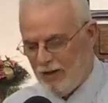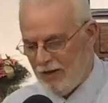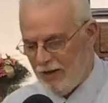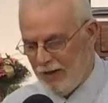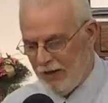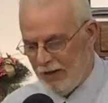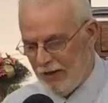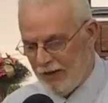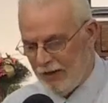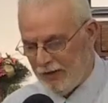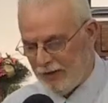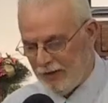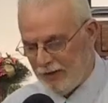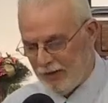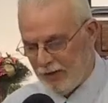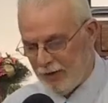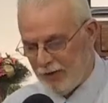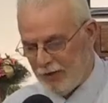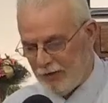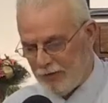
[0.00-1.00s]
and
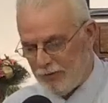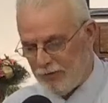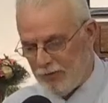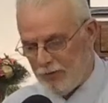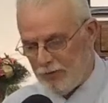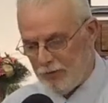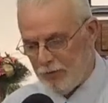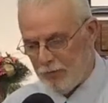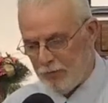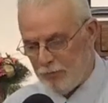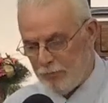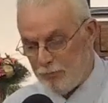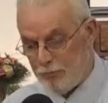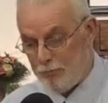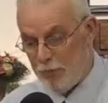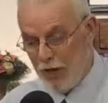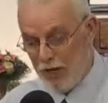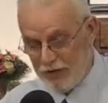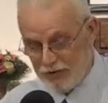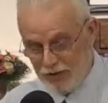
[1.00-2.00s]
uh,
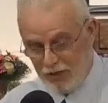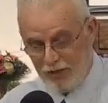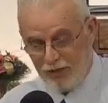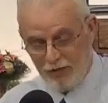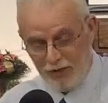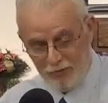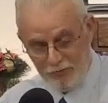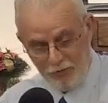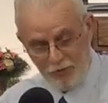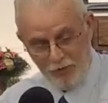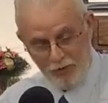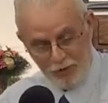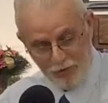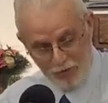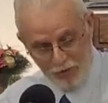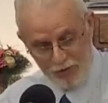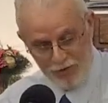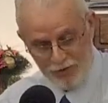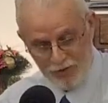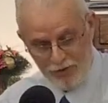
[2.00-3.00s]
basically for the
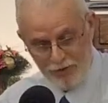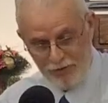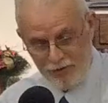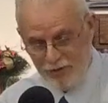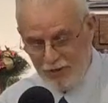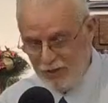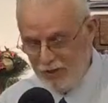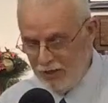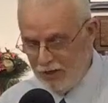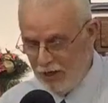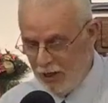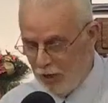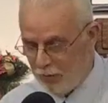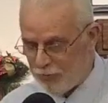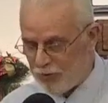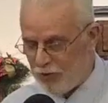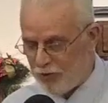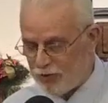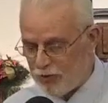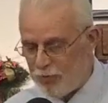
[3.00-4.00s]
Christian
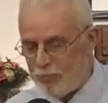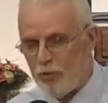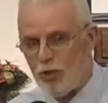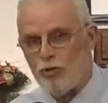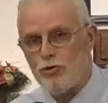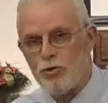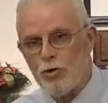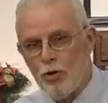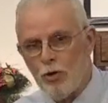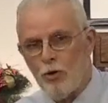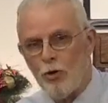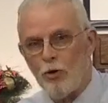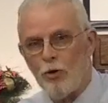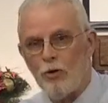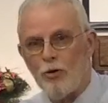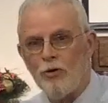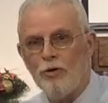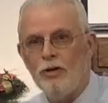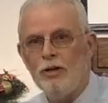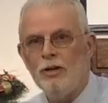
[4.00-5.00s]
helps us to
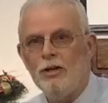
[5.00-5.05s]
mature,